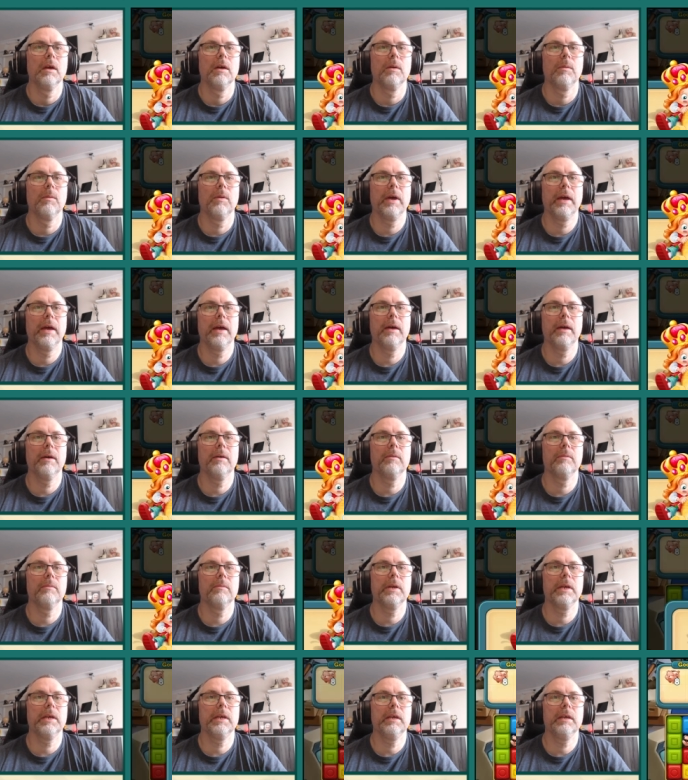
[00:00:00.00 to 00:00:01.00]
Where
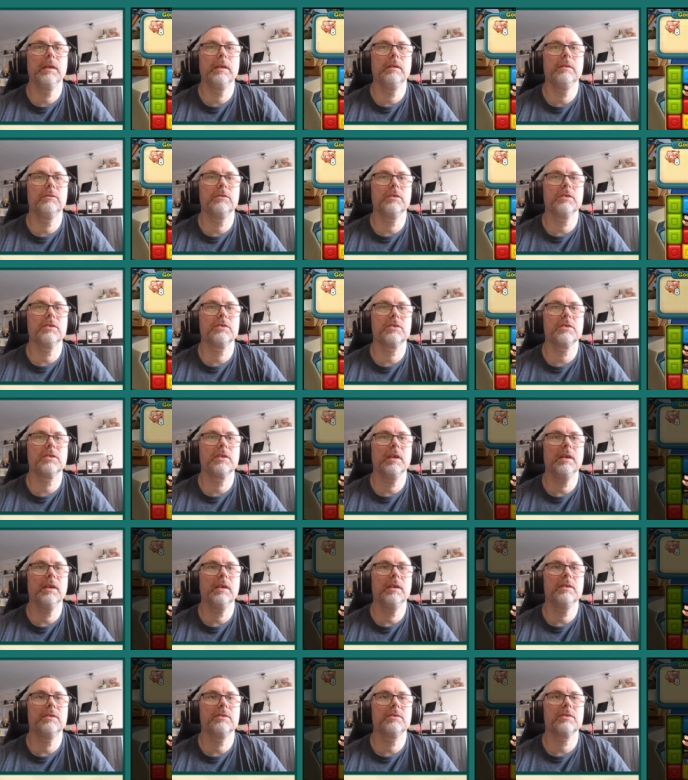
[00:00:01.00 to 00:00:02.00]
we just
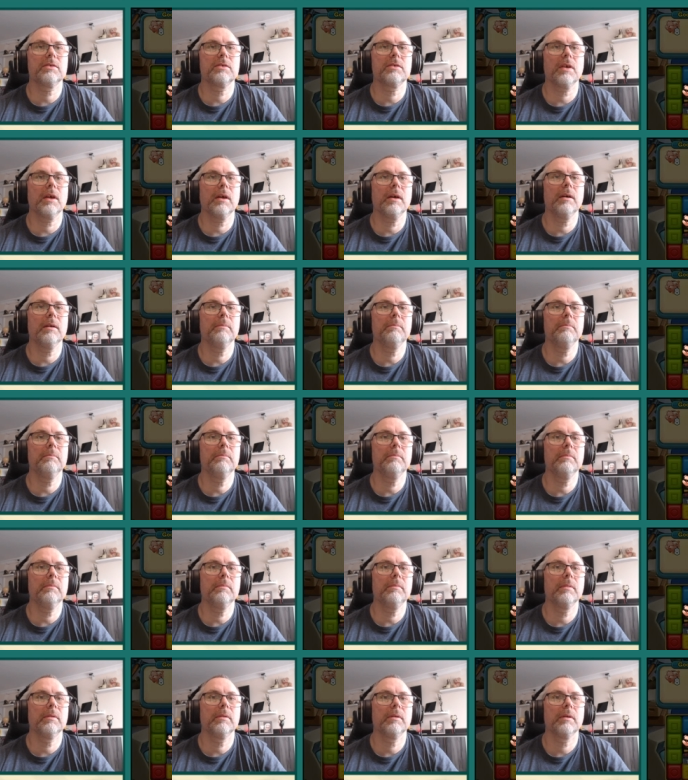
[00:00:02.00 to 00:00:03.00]
need some